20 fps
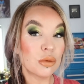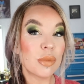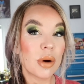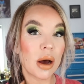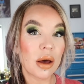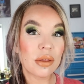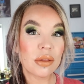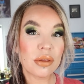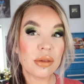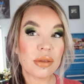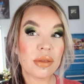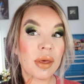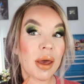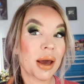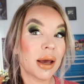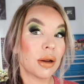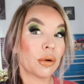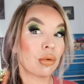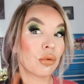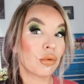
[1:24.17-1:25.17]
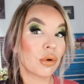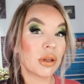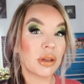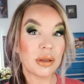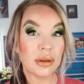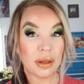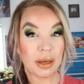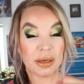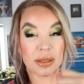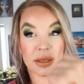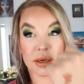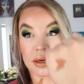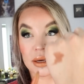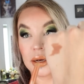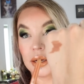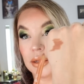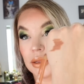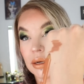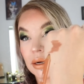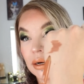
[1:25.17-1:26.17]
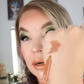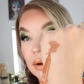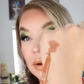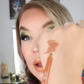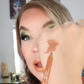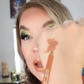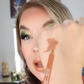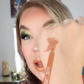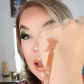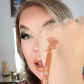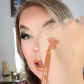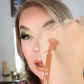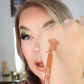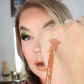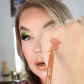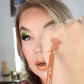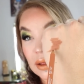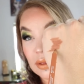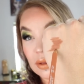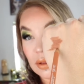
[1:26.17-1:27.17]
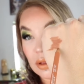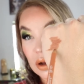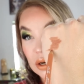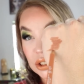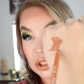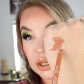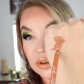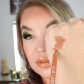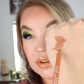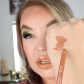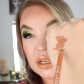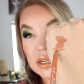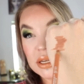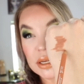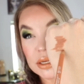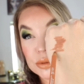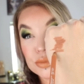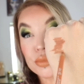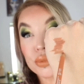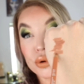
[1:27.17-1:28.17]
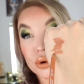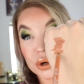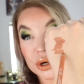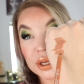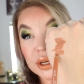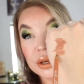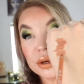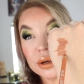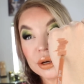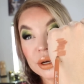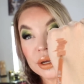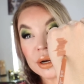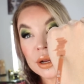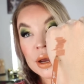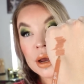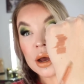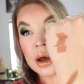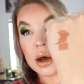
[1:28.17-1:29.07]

But other than that, I really like the color, and the longevity is pretty good.